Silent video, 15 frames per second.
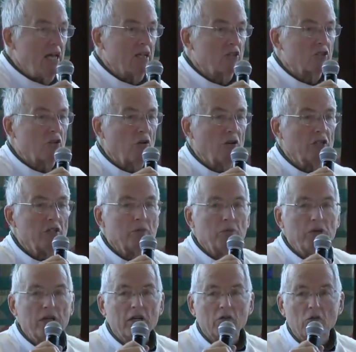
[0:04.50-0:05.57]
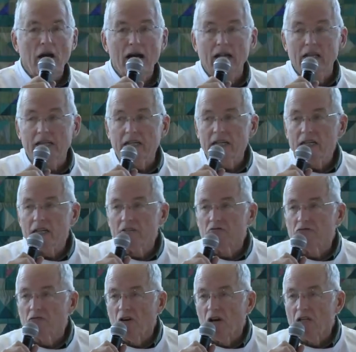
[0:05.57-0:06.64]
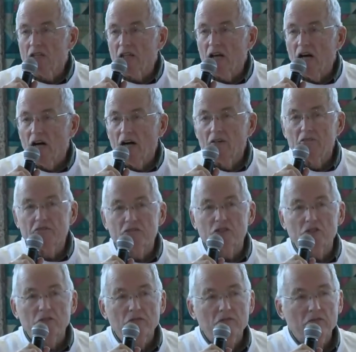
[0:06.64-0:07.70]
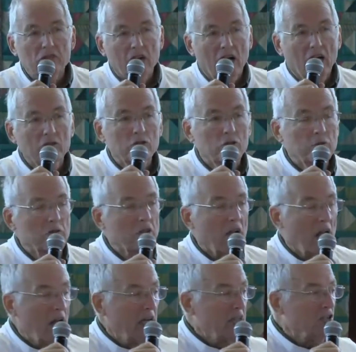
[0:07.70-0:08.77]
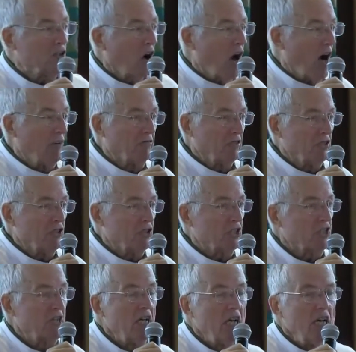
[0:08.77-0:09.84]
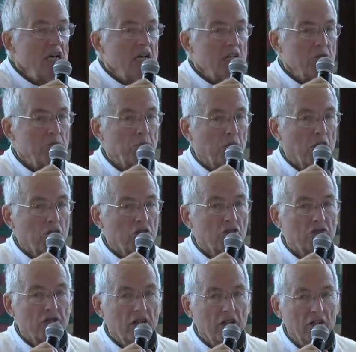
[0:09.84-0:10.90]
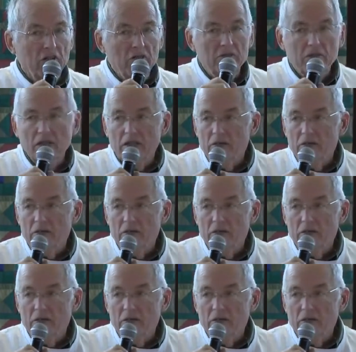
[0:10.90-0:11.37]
It's going to be a rally in front of Congressman Klein's office in Burnsville,